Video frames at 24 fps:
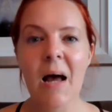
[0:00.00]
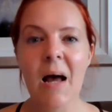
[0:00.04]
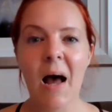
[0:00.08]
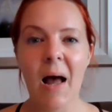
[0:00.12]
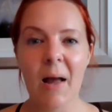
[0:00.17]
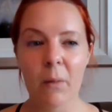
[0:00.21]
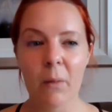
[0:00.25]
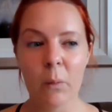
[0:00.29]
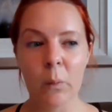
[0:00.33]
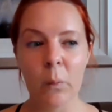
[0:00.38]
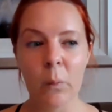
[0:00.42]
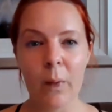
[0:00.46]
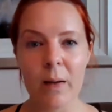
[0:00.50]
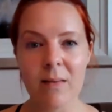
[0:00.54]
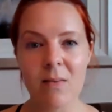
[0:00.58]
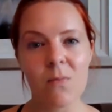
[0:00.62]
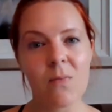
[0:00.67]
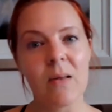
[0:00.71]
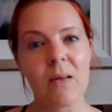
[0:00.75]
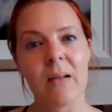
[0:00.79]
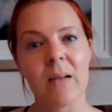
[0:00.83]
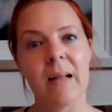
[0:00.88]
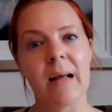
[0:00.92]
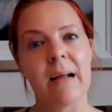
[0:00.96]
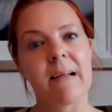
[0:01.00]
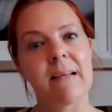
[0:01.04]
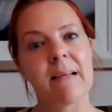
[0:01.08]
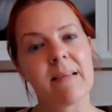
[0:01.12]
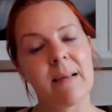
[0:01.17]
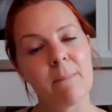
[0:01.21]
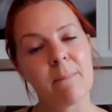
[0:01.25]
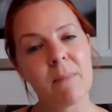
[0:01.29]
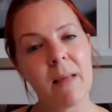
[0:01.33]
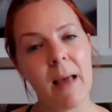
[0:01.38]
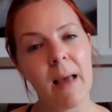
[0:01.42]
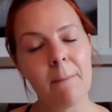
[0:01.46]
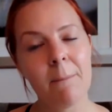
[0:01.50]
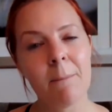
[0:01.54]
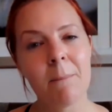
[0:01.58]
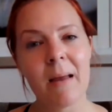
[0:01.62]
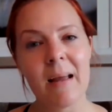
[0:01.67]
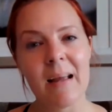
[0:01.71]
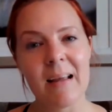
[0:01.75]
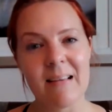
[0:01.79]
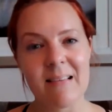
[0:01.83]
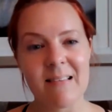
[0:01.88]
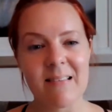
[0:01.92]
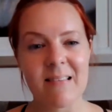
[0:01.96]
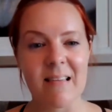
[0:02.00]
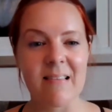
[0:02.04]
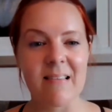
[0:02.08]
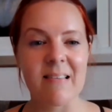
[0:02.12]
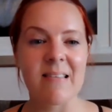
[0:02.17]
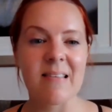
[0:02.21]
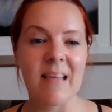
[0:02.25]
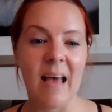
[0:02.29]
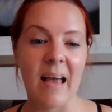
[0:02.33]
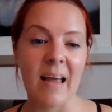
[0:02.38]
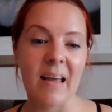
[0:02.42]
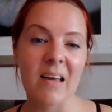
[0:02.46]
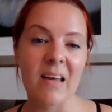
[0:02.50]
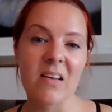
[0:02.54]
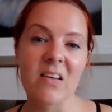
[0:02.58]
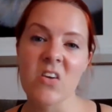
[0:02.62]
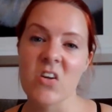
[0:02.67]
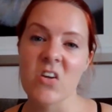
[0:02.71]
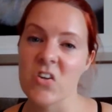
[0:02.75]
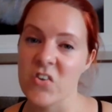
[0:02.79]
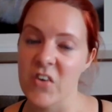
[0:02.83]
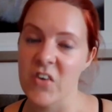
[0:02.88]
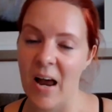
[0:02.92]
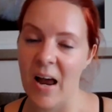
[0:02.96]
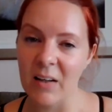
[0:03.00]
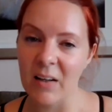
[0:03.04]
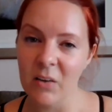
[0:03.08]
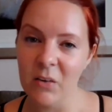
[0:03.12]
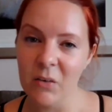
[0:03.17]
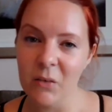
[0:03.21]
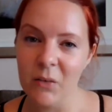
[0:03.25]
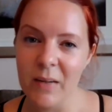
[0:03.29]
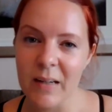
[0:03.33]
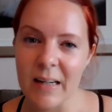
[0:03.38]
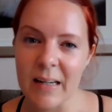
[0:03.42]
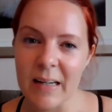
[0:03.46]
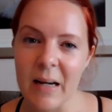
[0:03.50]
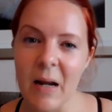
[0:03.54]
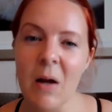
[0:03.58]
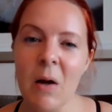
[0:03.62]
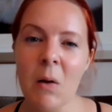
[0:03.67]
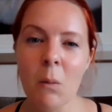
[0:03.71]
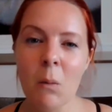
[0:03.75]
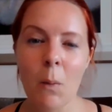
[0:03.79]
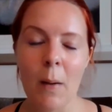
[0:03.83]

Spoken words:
I always feel like September is the second January